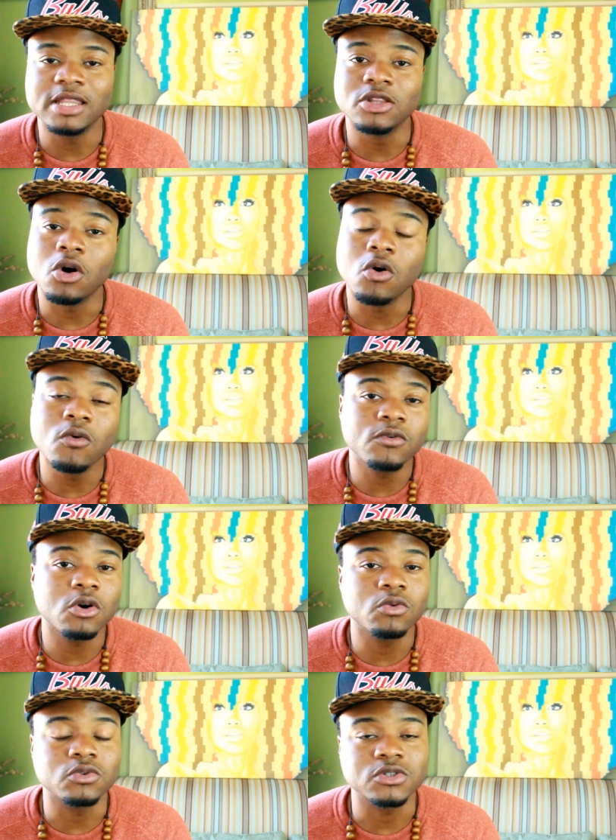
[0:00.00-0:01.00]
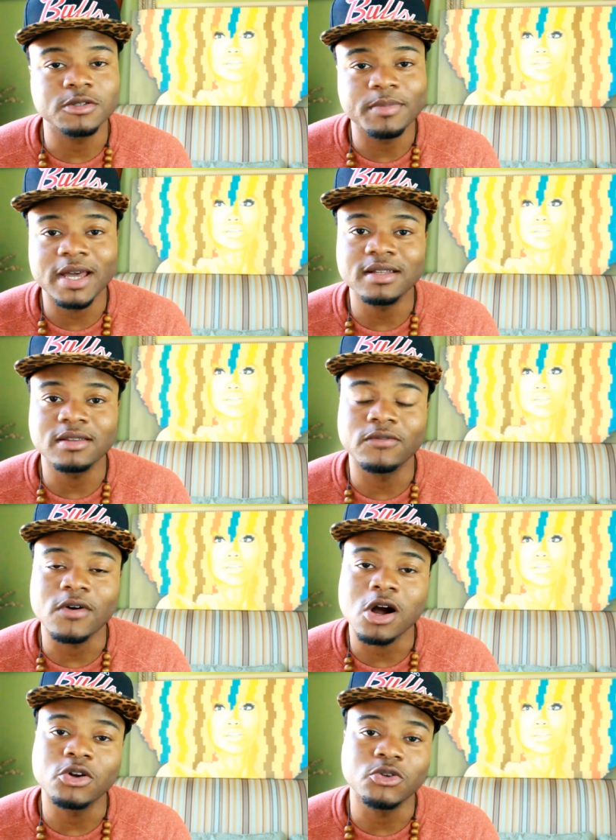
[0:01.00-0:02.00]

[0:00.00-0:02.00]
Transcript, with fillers: and the overall respect of our